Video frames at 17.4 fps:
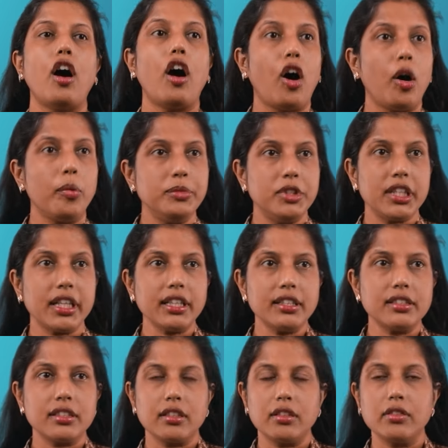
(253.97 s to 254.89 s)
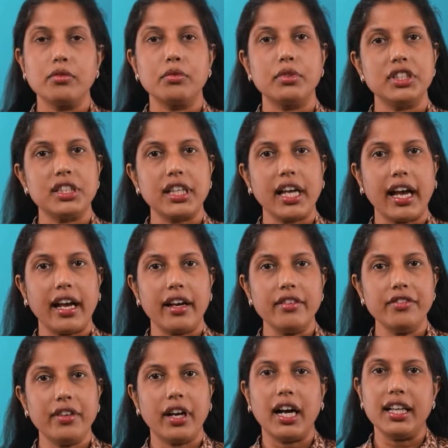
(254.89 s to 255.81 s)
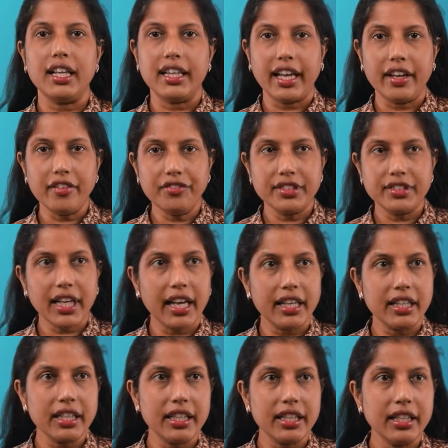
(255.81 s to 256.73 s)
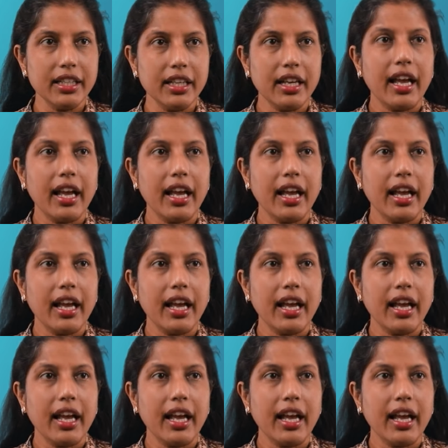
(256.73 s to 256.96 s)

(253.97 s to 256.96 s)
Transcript: Objects which have a left-handed